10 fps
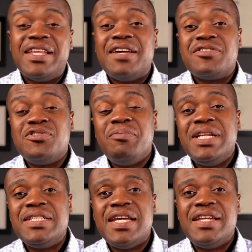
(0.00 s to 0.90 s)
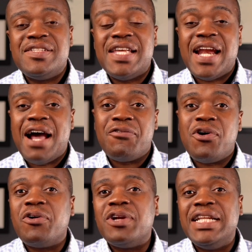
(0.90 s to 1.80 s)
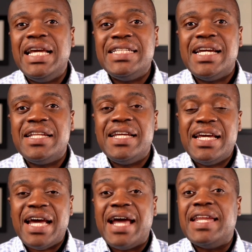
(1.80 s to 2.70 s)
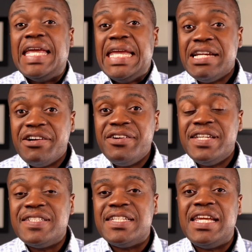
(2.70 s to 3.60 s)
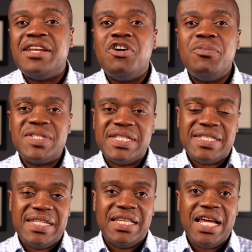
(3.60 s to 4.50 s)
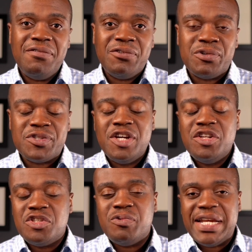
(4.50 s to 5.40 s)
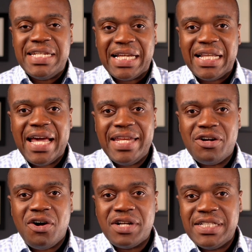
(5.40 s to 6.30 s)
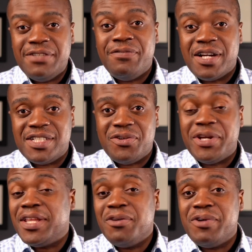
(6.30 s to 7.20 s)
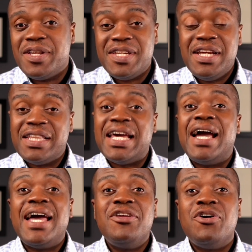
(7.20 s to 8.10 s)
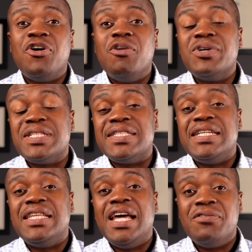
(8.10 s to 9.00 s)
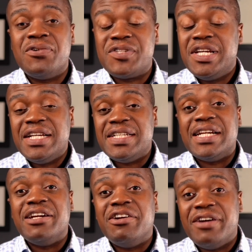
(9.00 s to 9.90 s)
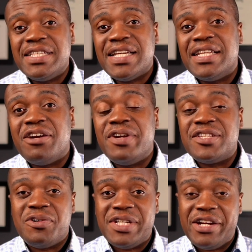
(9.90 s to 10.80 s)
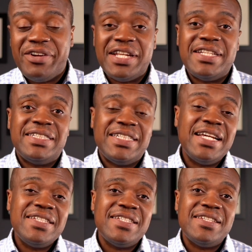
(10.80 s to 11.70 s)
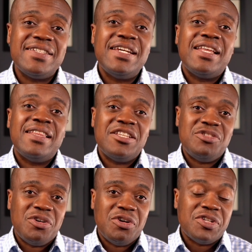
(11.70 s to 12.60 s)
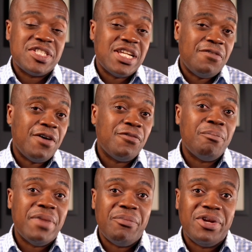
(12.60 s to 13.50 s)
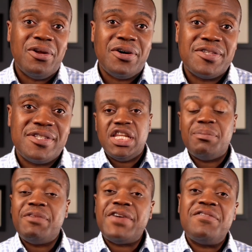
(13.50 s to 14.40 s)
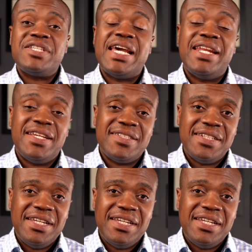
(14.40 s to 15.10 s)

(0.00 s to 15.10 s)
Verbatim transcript: are so many studies that have correlated an increase in homocysteine levels to a decline in cognitive function. Or in other words, the higher your homocysteine levels, the greater the risk or the greater the chances that you're going to suffer from memory loss. Number 5 is headaches.